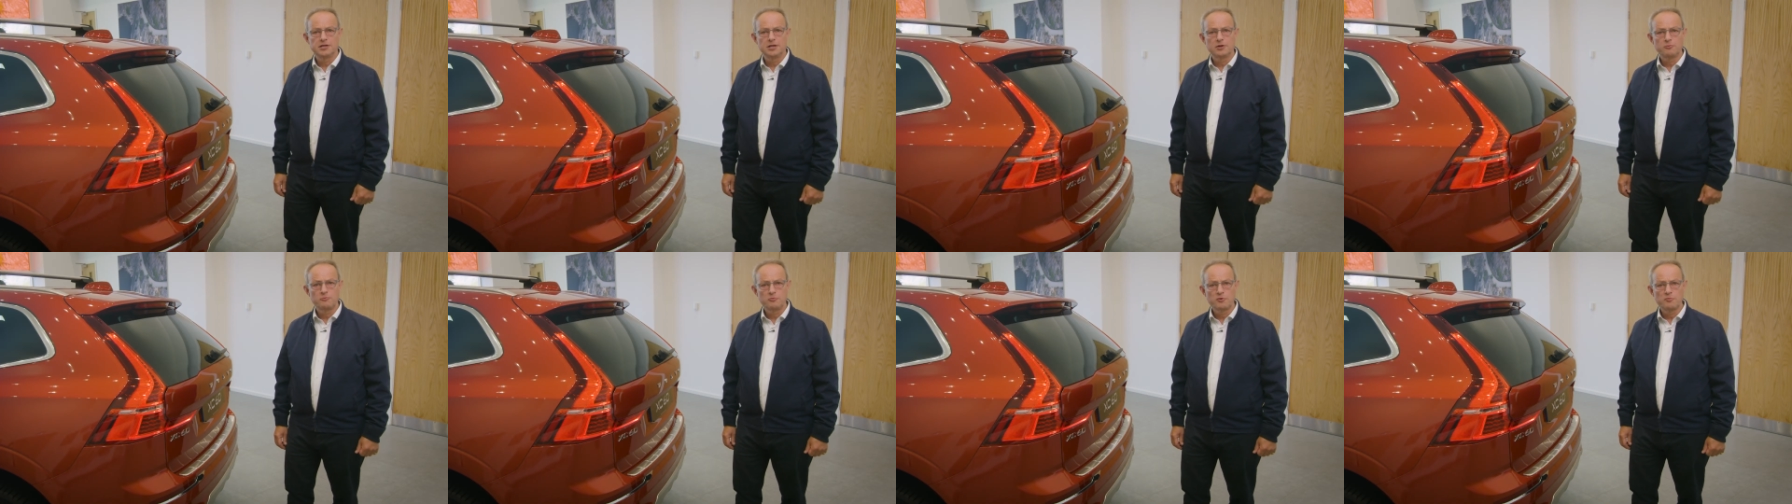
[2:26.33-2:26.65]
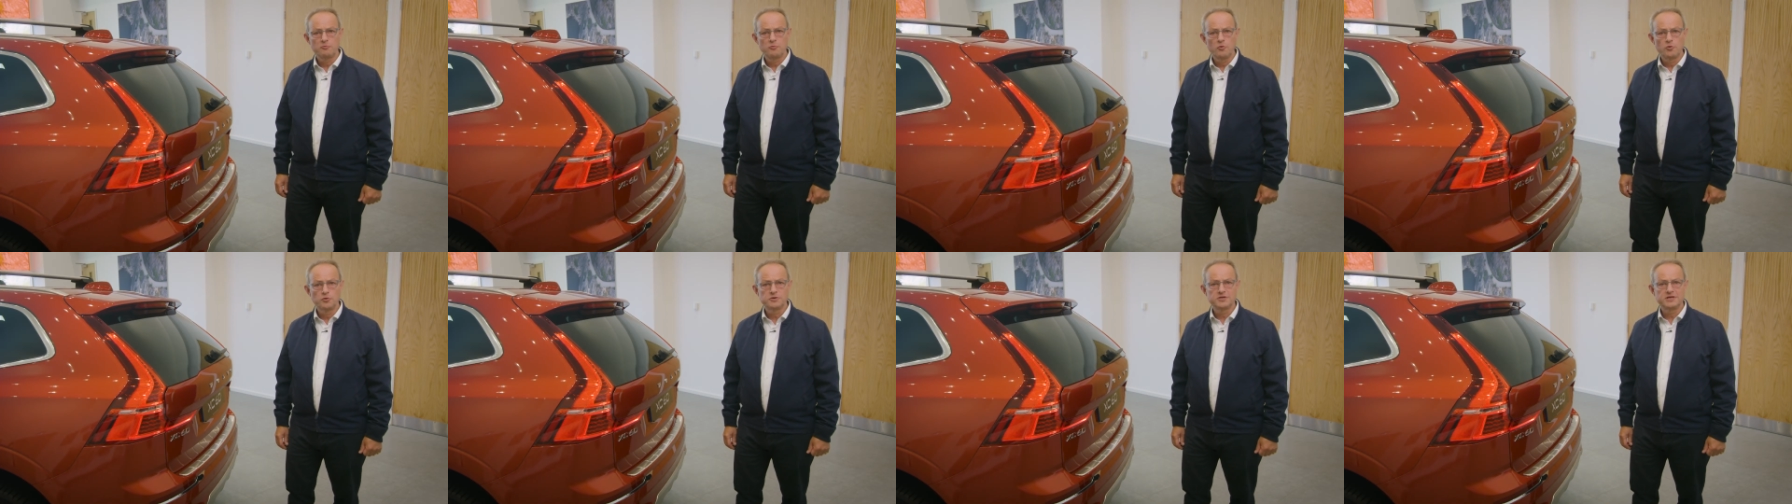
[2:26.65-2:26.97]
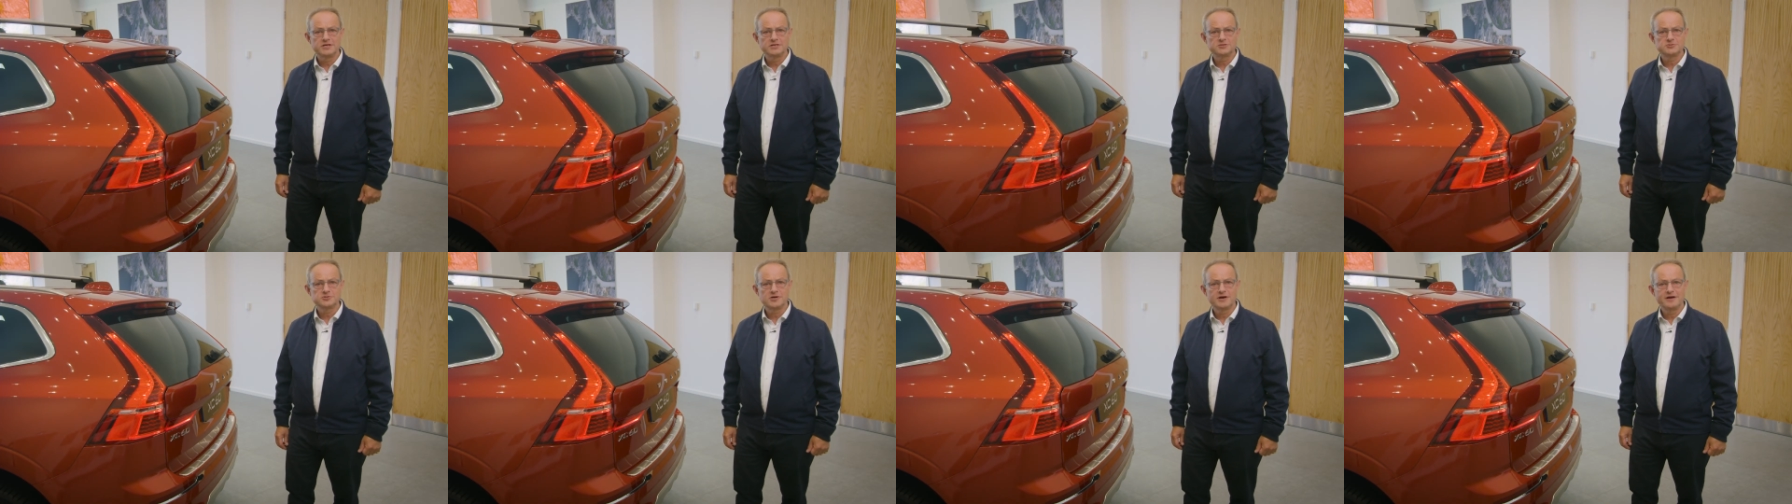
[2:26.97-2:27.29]
a
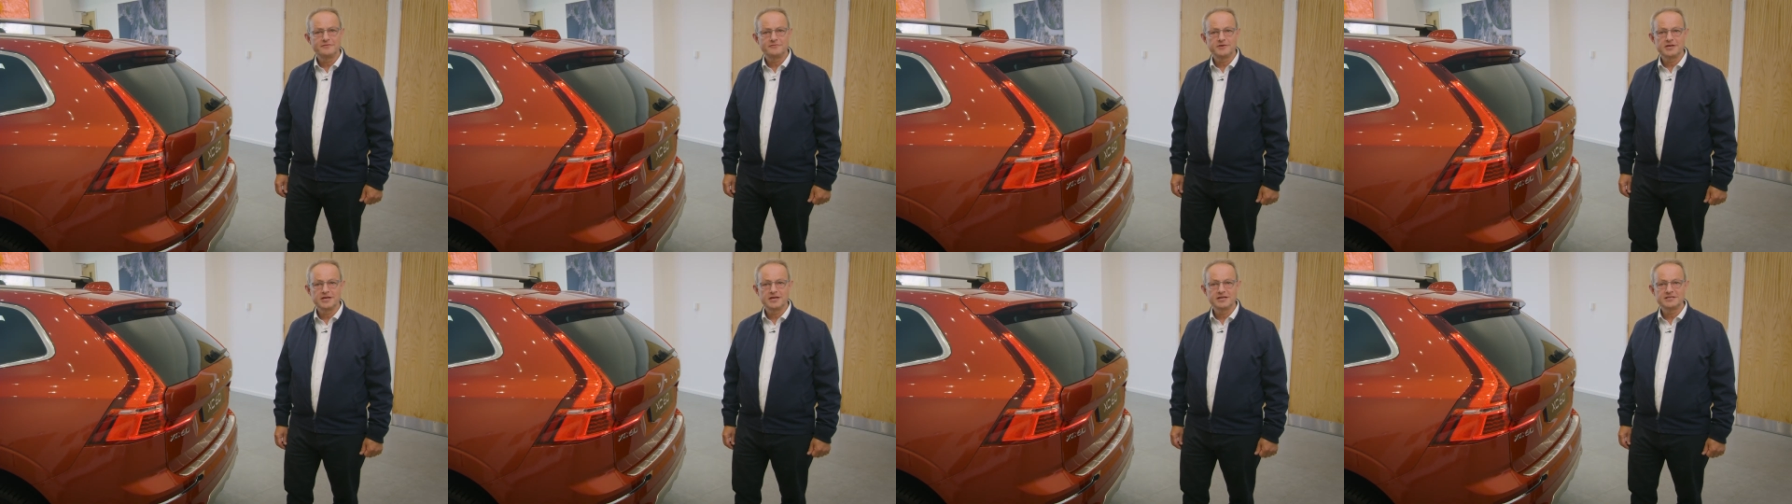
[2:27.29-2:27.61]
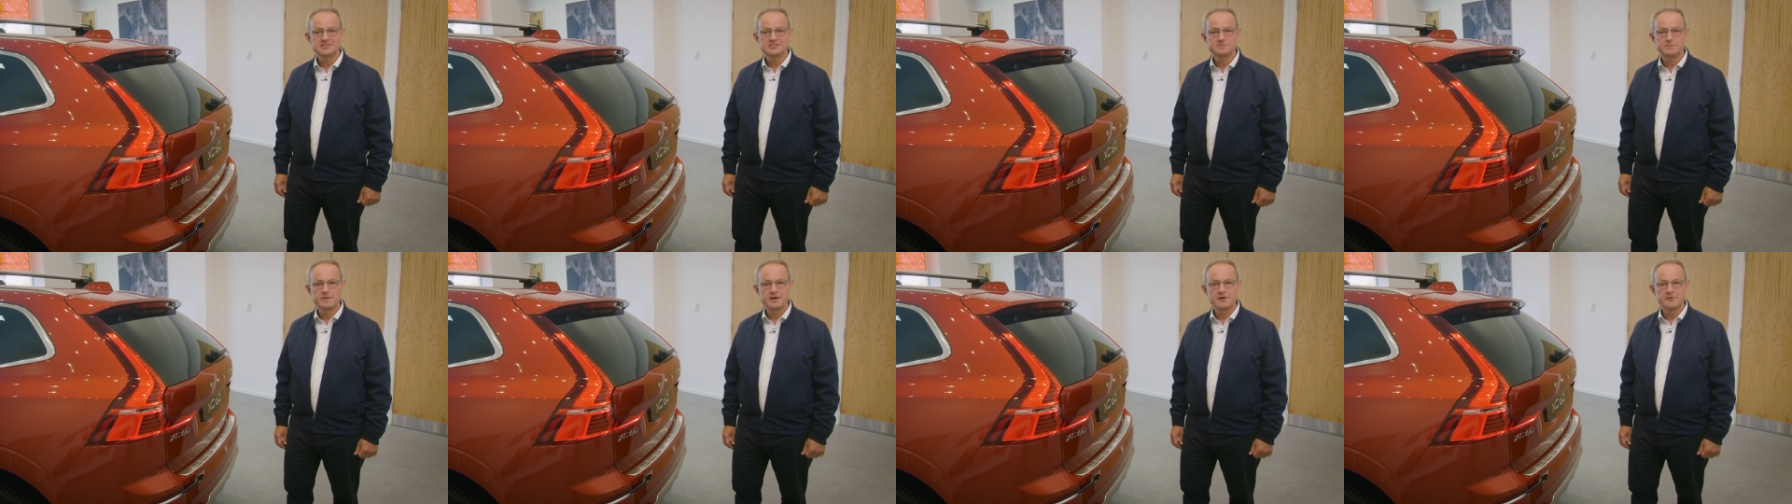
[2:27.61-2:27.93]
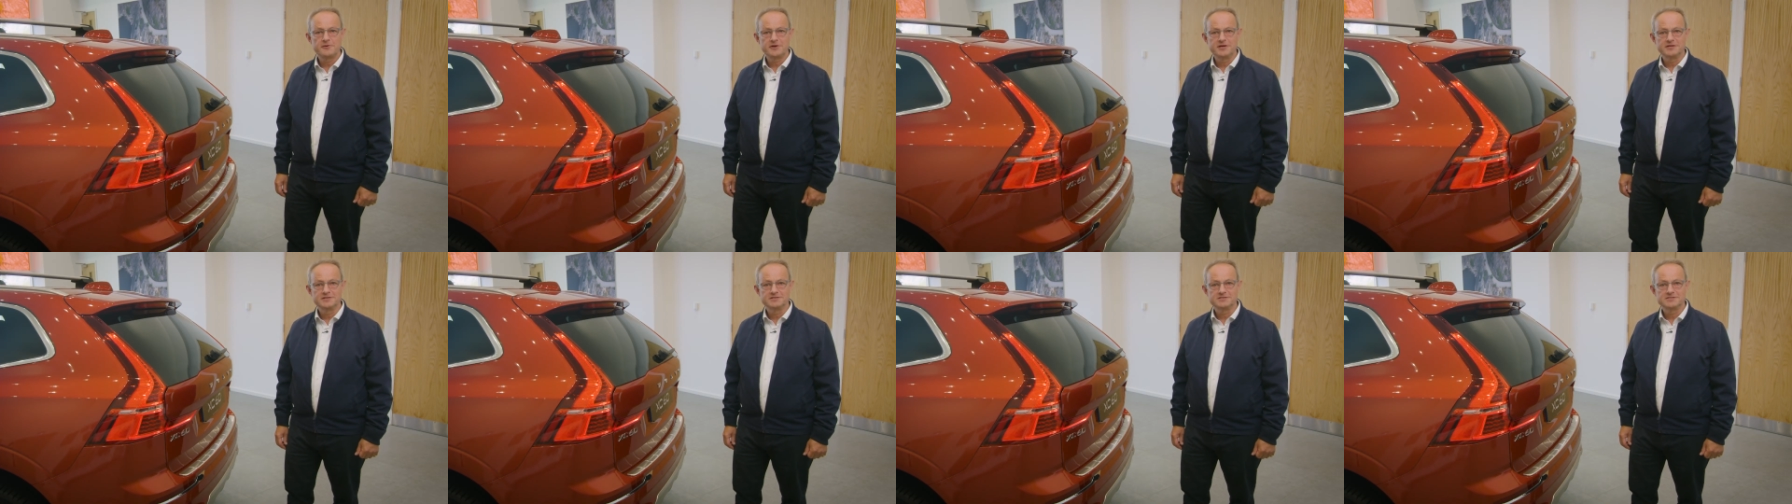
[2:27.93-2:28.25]
rewarding driving
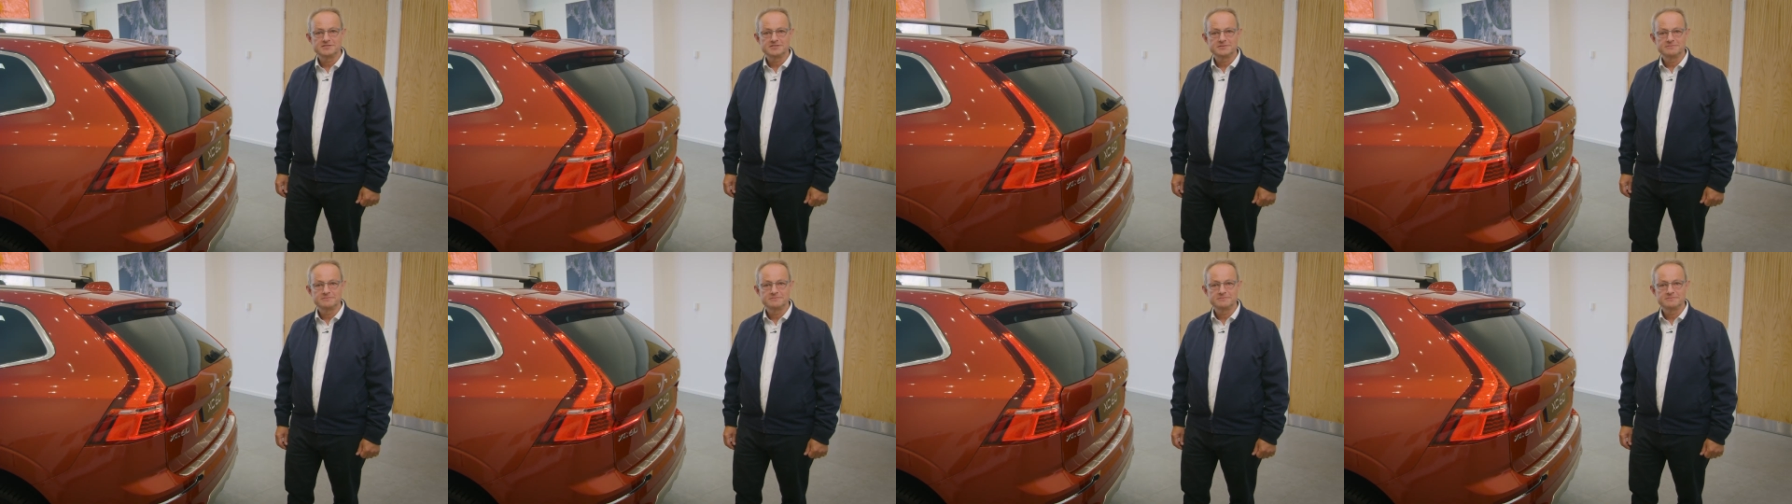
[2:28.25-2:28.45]
experience.